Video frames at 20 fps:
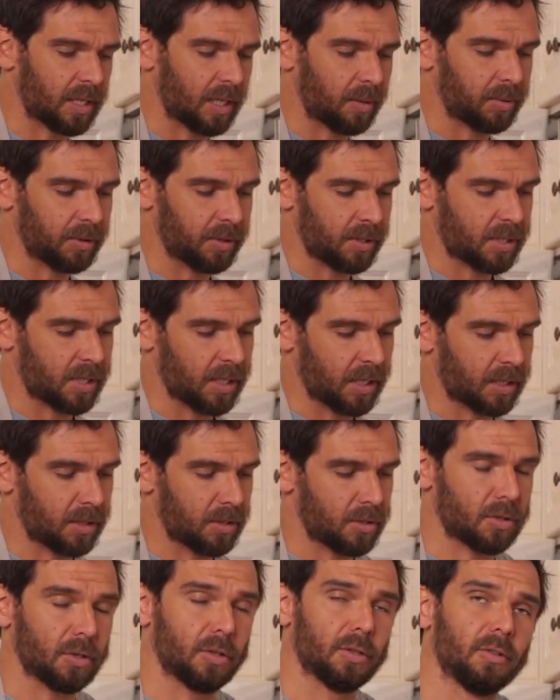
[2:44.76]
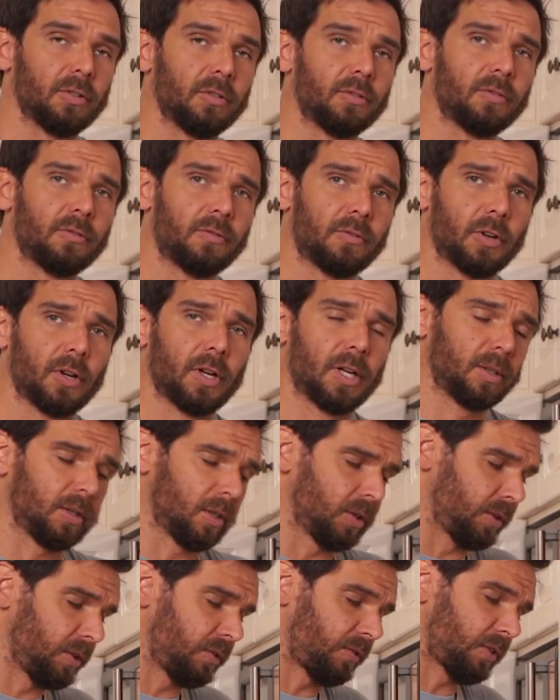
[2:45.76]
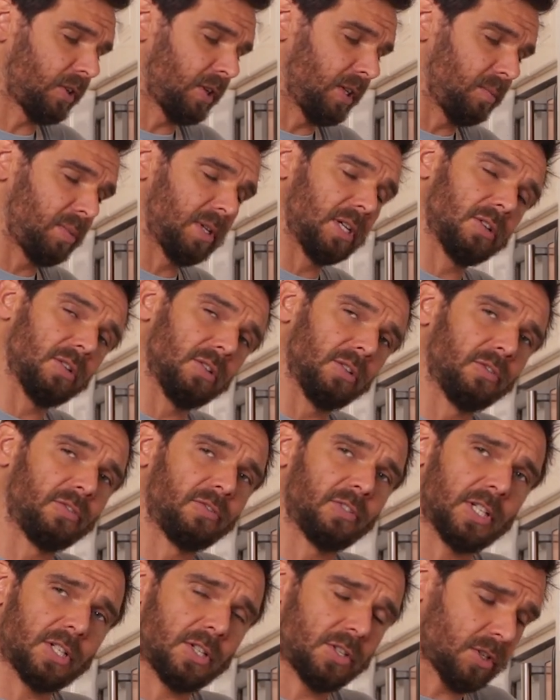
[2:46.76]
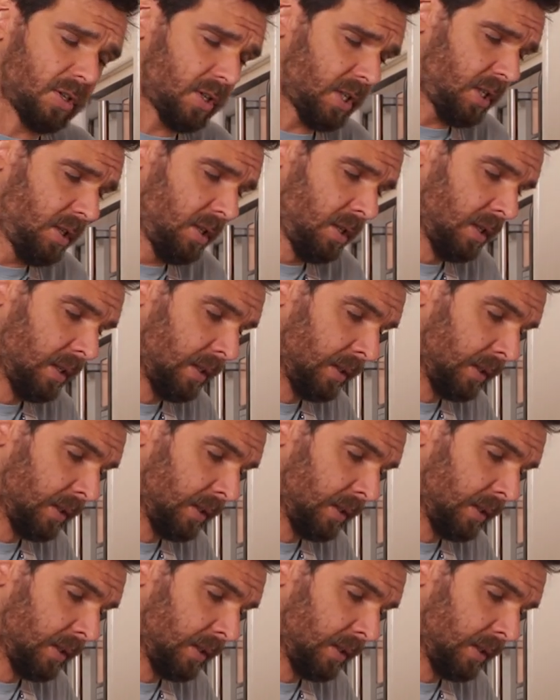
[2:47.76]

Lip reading: a couple of seconds on the frying pan on the flesh side,